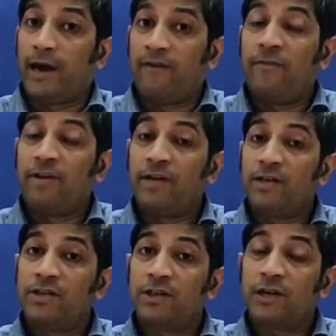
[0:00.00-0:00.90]

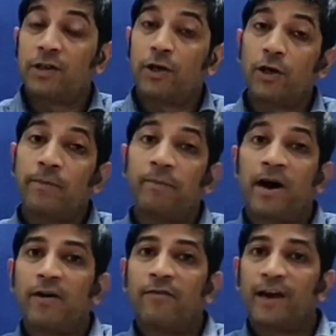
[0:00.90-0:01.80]
on the
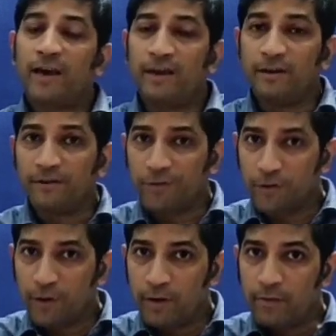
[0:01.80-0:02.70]
part of the
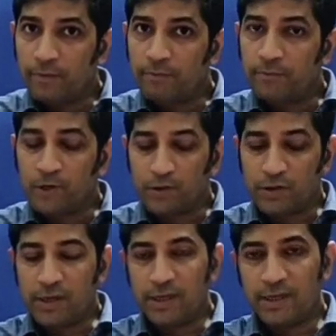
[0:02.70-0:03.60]
interviewer, because
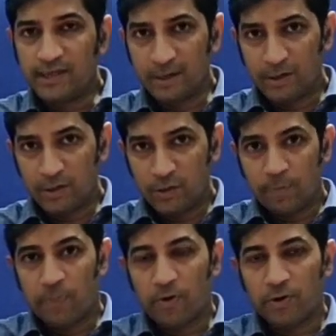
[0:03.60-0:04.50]
he is into
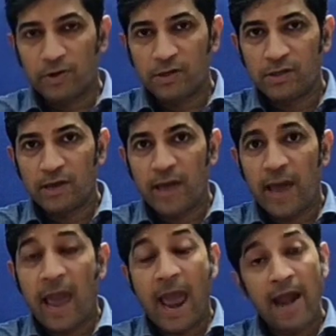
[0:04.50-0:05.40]
a process
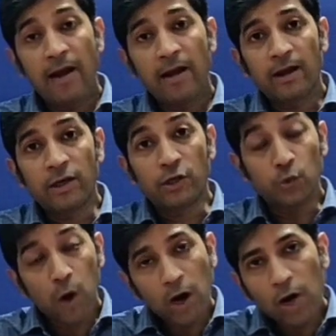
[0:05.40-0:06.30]
and
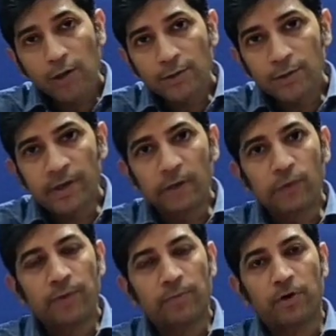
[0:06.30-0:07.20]
you are also
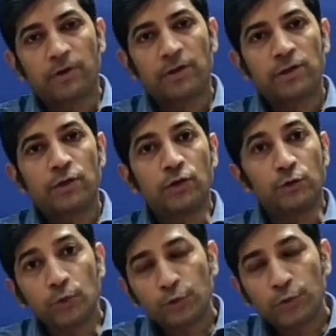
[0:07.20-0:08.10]
into a process, so
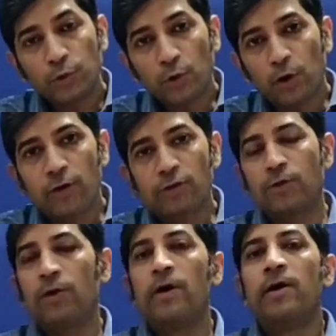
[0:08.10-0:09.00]
you should
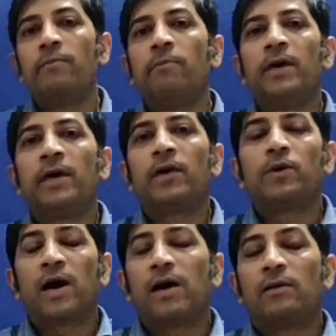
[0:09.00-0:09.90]
also make
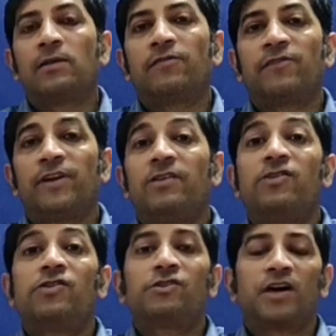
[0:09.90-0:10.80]
your answer very
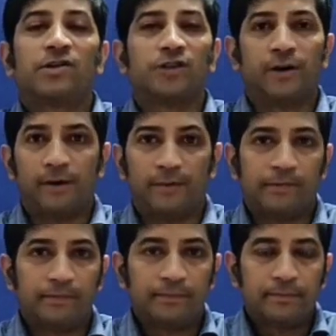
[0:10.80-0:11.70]
structured.
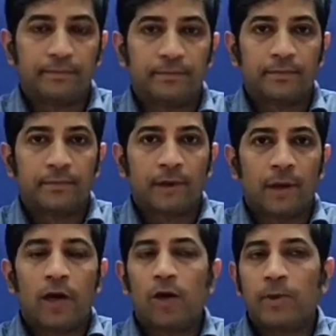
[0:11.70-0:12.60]

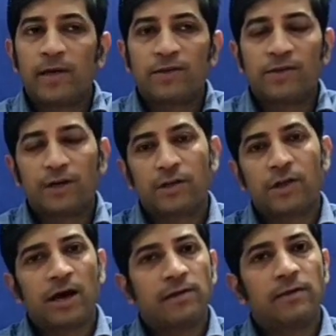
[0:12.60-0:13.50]
Now by
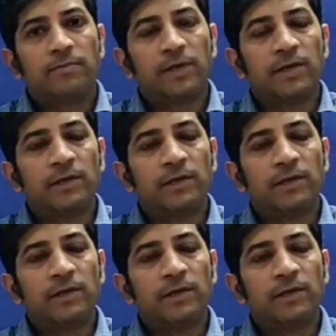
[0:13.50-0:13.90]
structured answer I